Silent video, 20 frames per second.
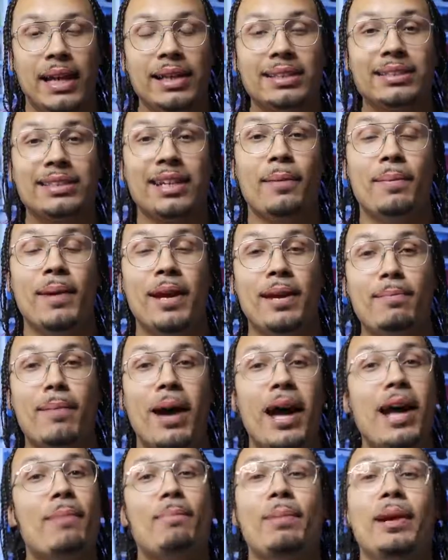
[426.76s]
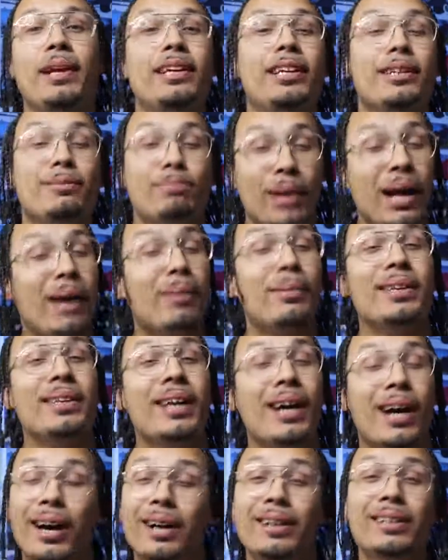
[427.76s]
Next up, in my opinion, probably
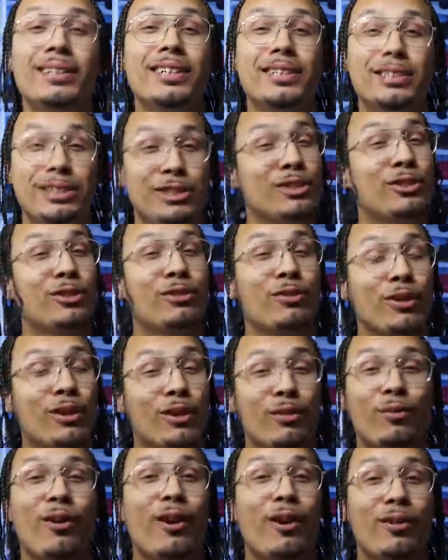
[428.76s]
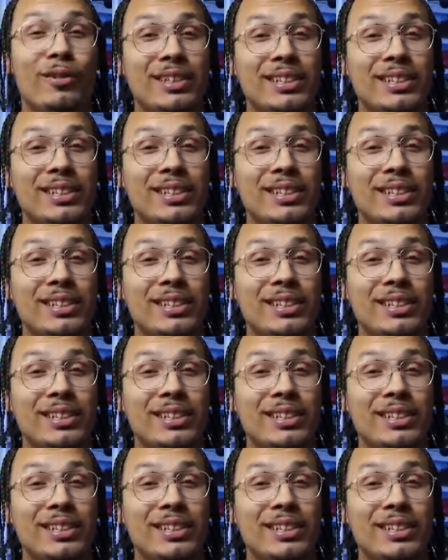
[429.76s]
the ugliest shoe for the fall